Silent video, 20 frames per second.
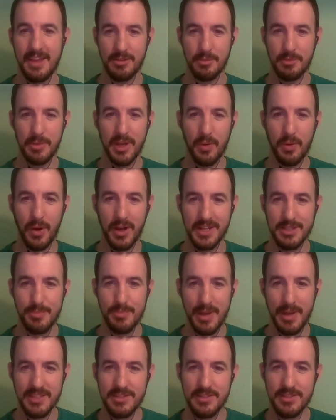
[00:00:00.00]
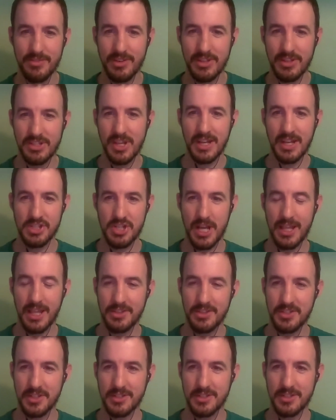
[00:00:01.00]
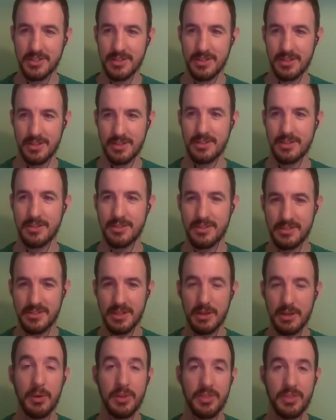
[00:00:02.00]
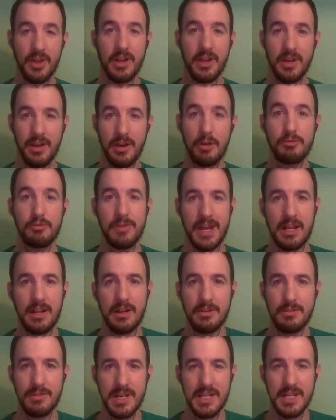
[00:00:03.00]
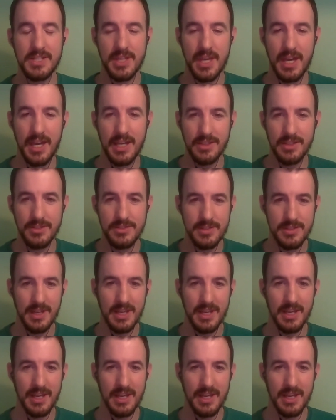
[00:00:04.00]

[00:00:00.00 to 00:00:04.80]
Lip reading: to be quite expensive and challenging to deal with on a regular release cadence.